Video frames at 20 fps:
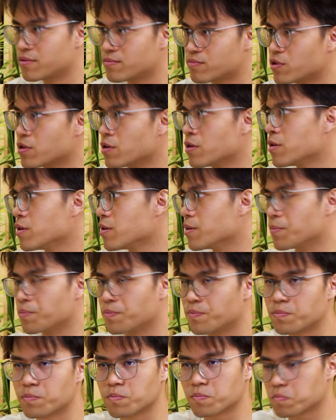turn a
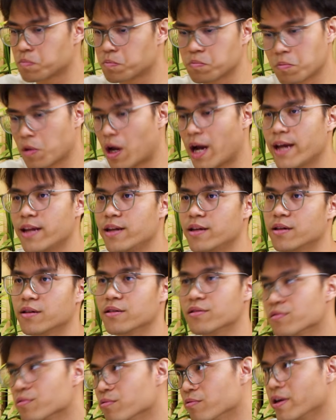idea
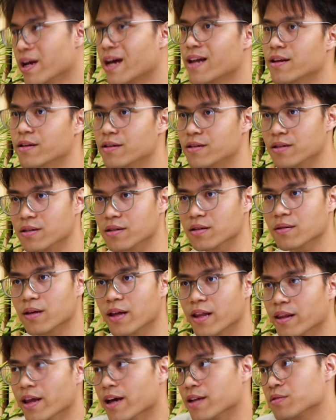into reality.
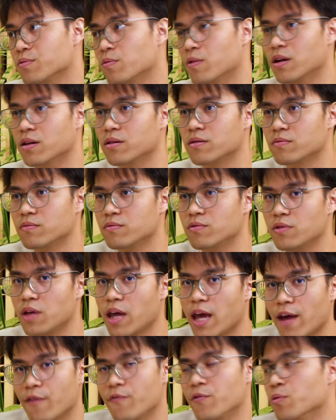And that's what
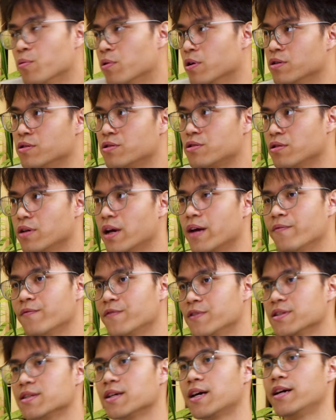everyone should
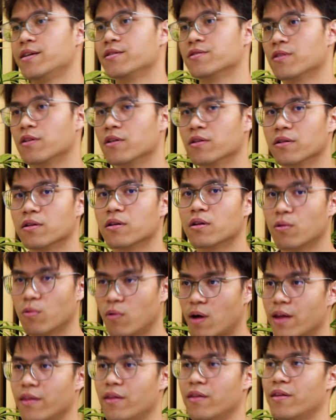emphasize on,
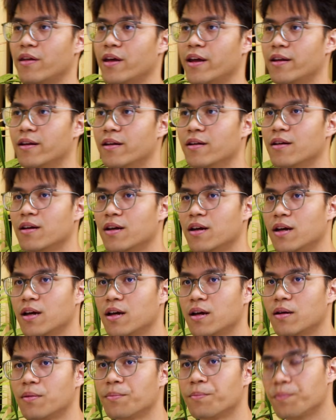rather than
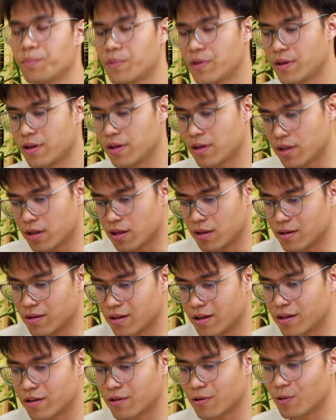thinking
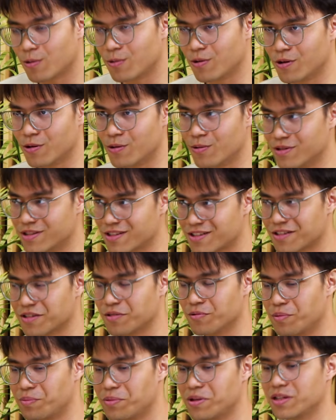like, oh no, it's going
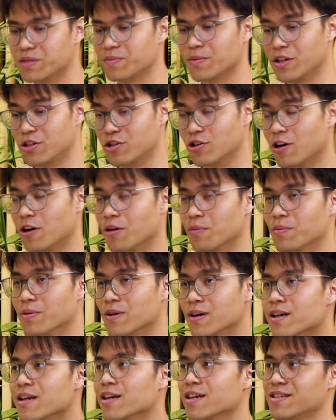to replace my job,
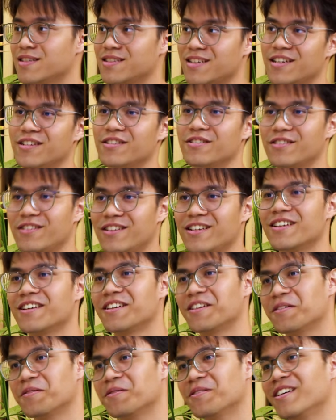essentially.
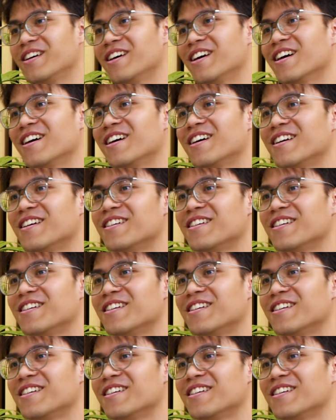But yeah.